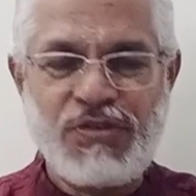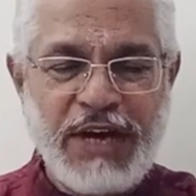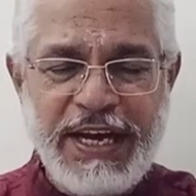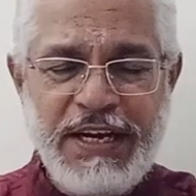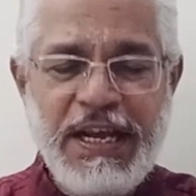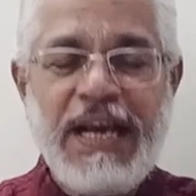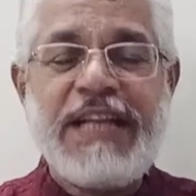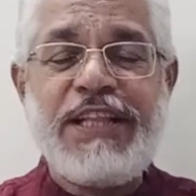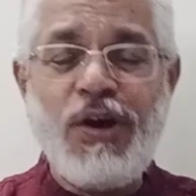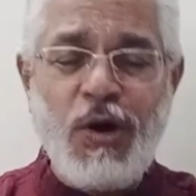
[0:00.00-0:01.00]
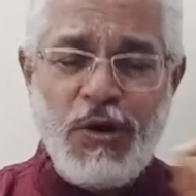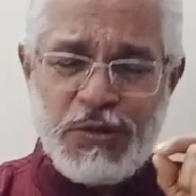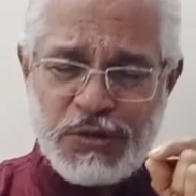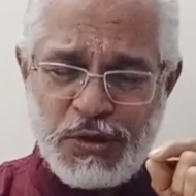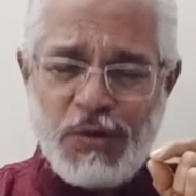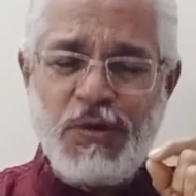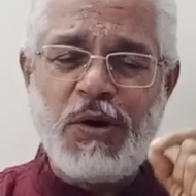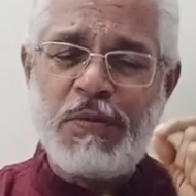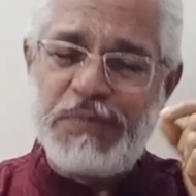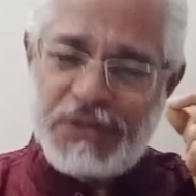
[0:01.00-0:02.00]
Right? They
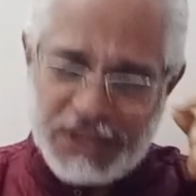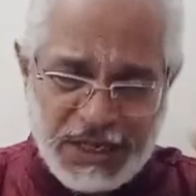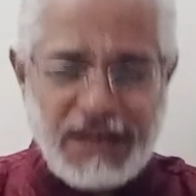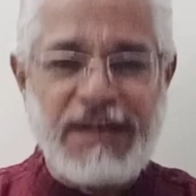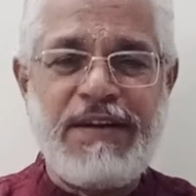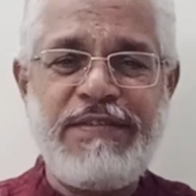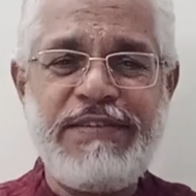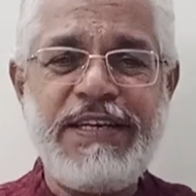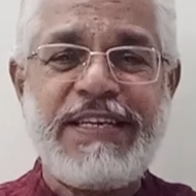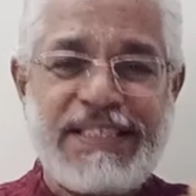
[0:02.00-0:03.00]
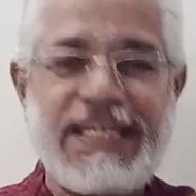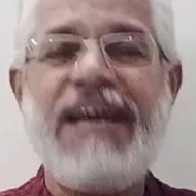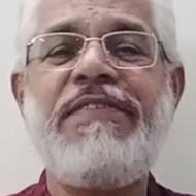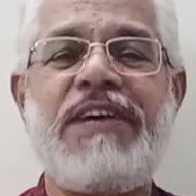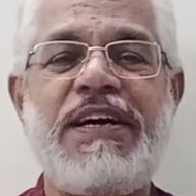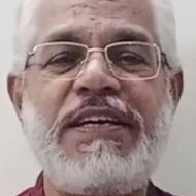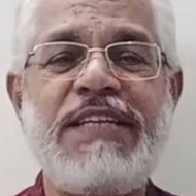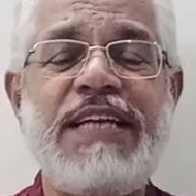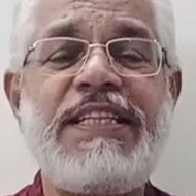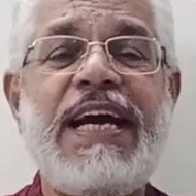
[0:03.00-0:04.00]
also
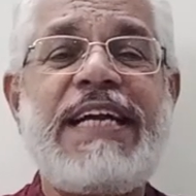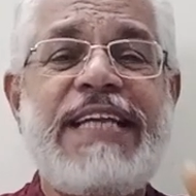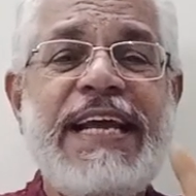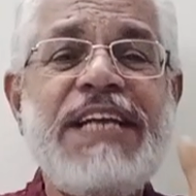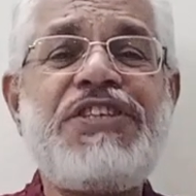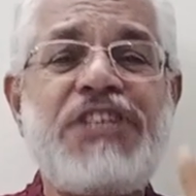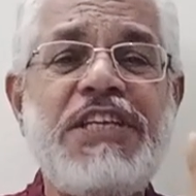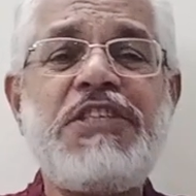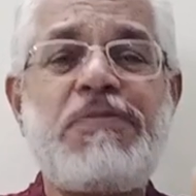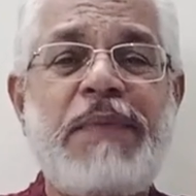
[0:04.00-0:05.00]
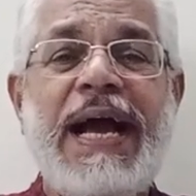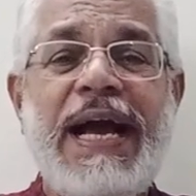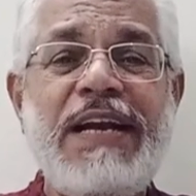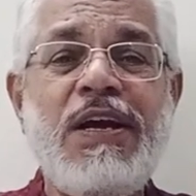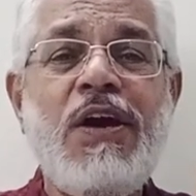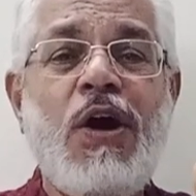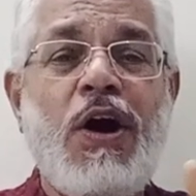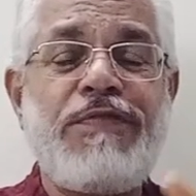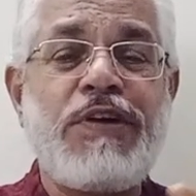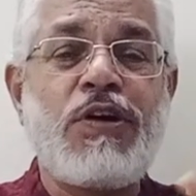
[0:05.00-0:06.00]
discovered that the attention span
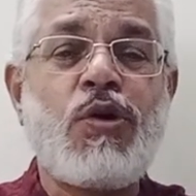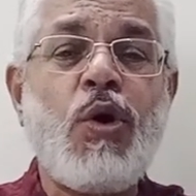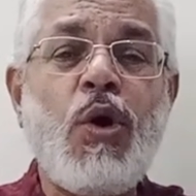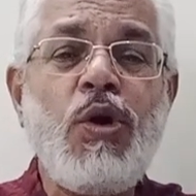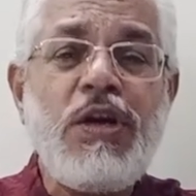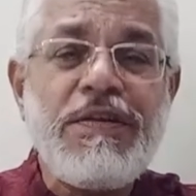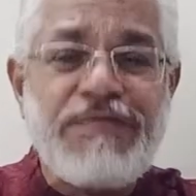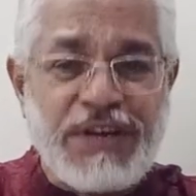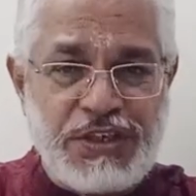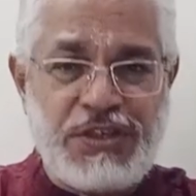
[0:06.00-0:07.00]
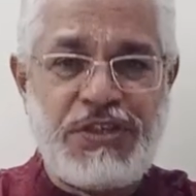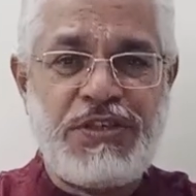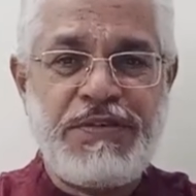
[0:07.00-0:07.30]
of a goldfish.